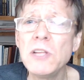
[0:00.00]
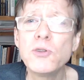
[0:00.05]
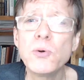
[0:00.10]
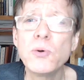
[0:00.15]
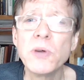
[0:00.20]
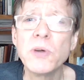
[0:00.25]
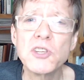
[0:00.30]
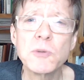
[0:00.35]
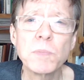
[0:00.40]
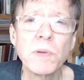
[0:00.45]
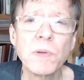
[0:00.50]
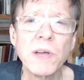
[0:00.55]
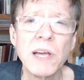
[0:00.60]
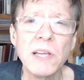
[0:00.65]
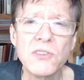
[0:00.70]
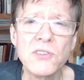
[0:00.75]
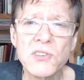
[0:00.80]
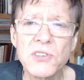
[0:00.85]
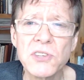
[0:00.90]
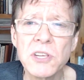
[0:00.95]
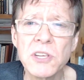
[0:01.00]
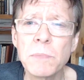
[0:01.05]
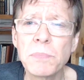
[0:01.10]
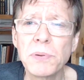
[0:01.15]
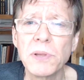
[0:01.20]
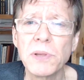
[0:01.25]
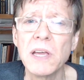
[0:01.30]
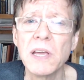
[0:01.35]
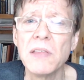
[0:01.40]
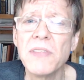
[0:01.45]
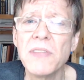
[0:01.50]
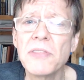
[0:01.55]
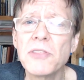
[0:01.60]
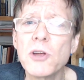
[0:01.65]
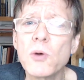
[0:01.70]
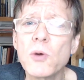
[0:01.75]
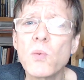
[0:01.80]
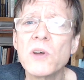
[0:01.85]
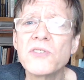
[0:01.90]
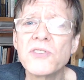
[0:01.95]
to explain simply that
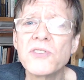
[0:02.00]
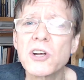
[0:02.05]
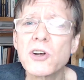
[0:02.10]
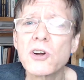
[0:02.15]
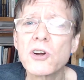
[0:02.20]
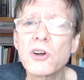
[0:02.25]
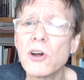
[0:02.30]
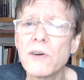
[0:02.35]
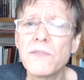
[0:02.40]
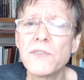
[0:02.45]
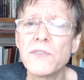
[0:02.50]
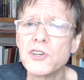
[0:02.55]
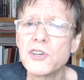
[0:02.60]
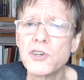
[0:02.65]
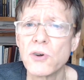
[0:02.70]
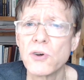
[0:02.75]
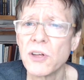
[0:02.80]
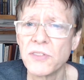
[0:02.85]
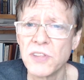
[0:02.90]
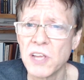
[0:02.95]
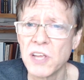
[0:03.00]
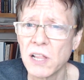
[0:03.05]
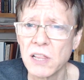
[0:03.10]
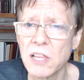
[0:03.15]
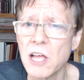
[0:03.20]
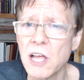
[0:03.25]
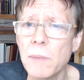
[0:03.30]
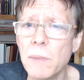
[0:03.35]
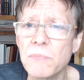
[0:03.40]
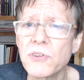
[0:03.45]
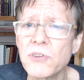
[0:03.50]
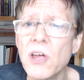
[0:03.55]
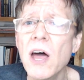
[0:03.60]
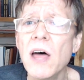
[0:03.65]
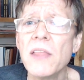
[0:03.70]
there was a curvature on the ellipse